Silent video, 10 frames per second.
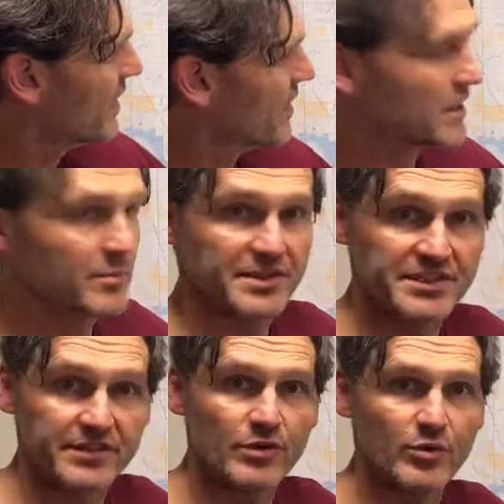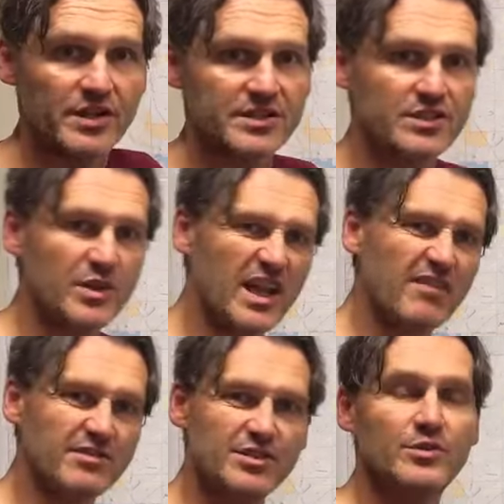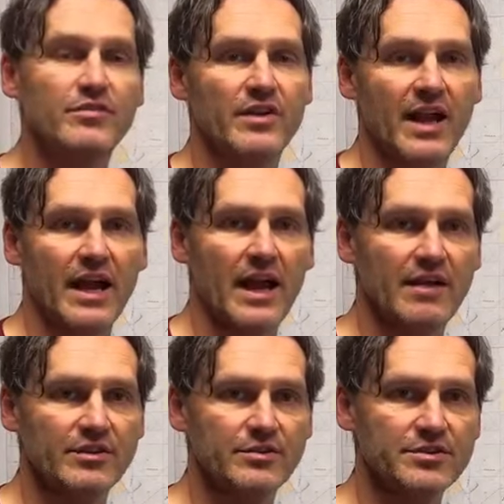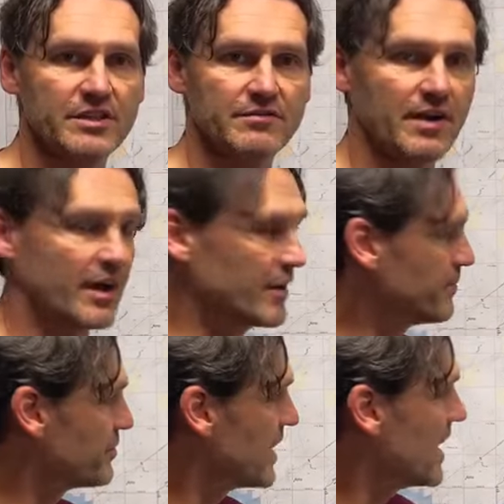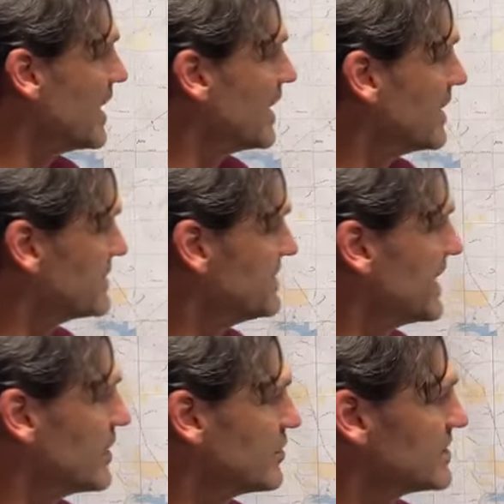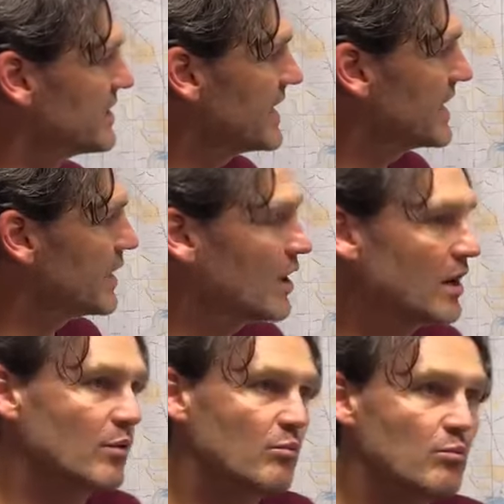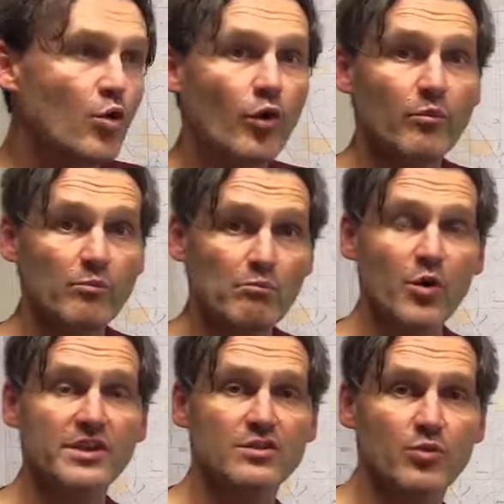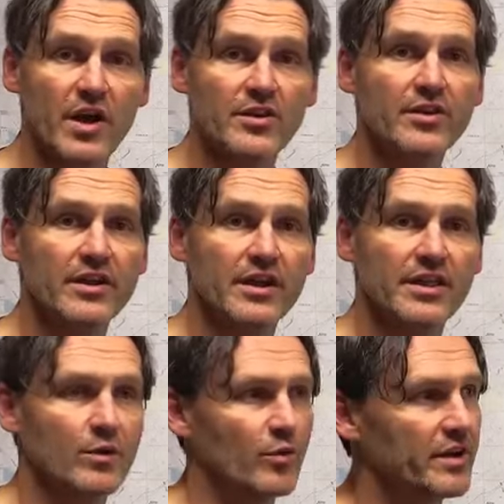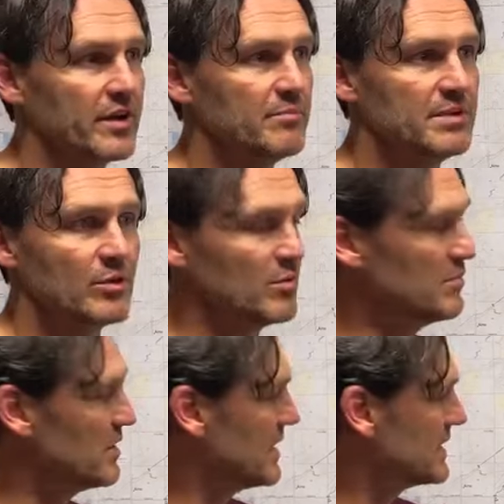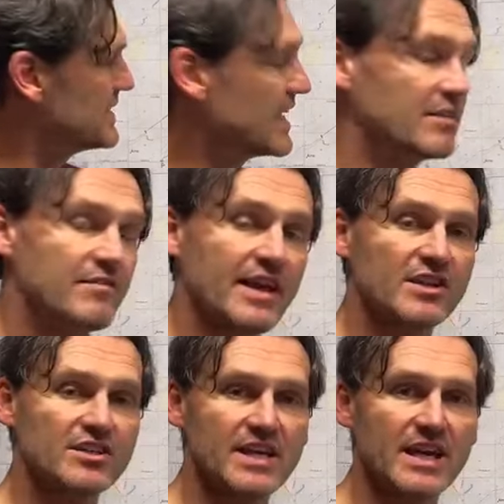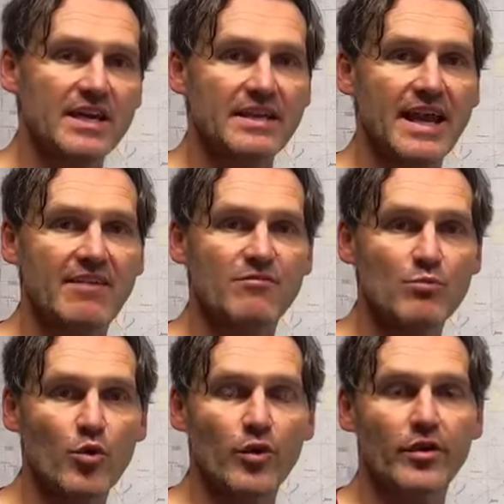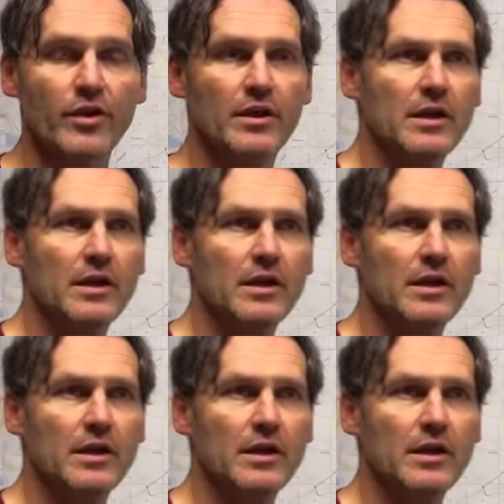a little bit different way, so we have two different avenues to the fire. As the day goes today, more moist weather, and I think we're going to be able to take advantage of that and have more